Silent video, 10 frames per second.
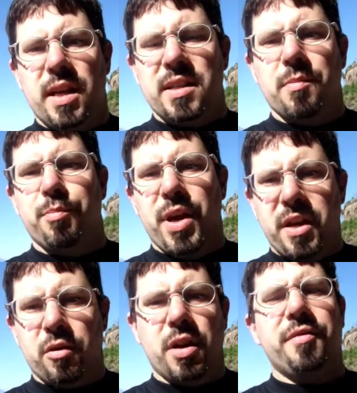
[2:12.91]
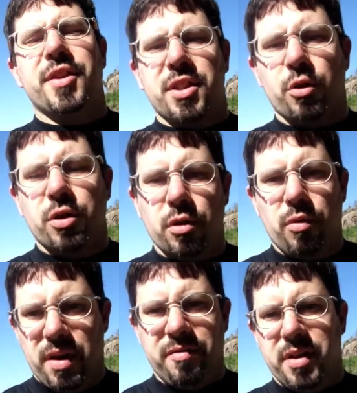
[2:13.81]
is better if the social
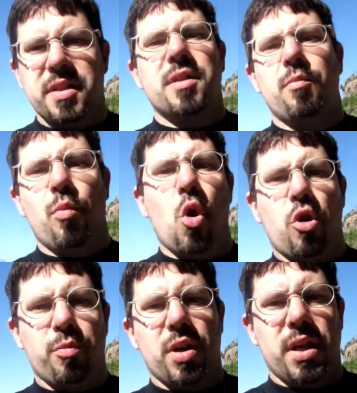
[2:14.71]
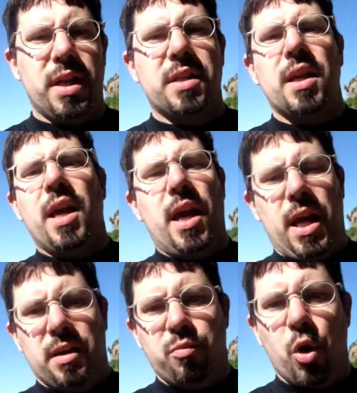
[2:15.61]
graph is more complete
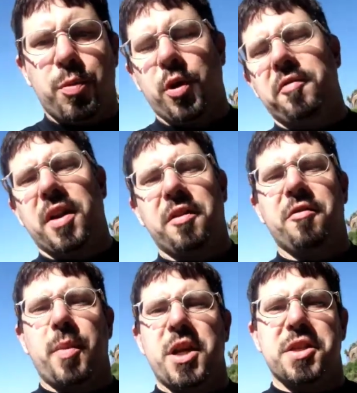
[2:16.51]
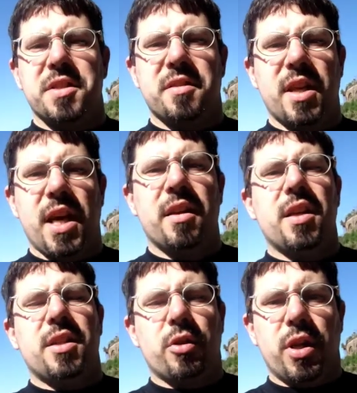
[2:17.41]
and more profile information is there,
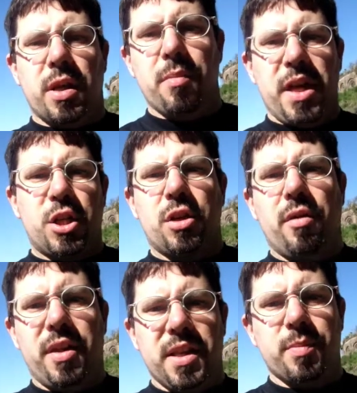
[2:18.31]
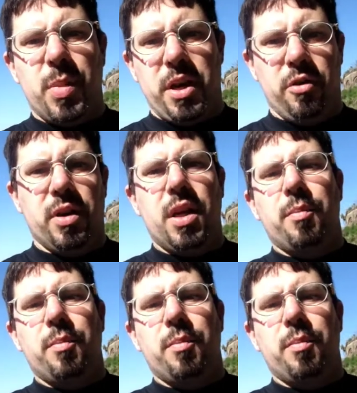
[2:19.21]
so it can match things better.